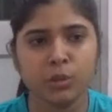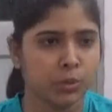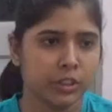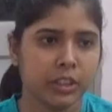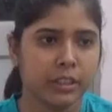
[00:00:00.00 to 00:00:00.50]

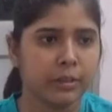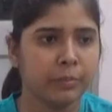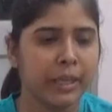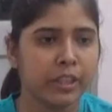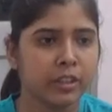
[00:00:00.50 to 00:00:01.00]
No, sir.
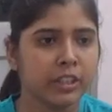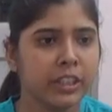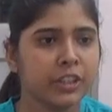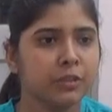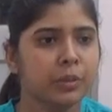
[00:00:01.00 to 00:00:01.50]
Micro
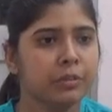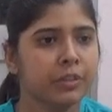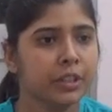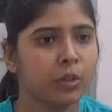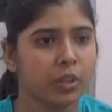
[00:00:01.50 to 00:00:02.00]
irrigation will be
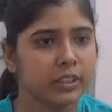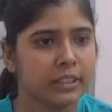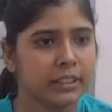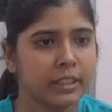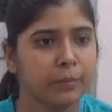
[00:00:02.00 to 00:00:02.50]
very
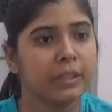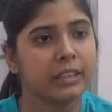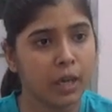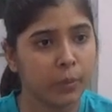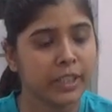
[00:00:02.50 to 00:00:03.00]
costly, sir. But
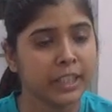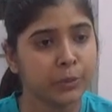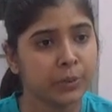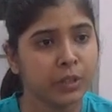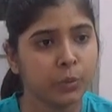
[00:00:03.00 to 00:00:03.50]
nowadays we are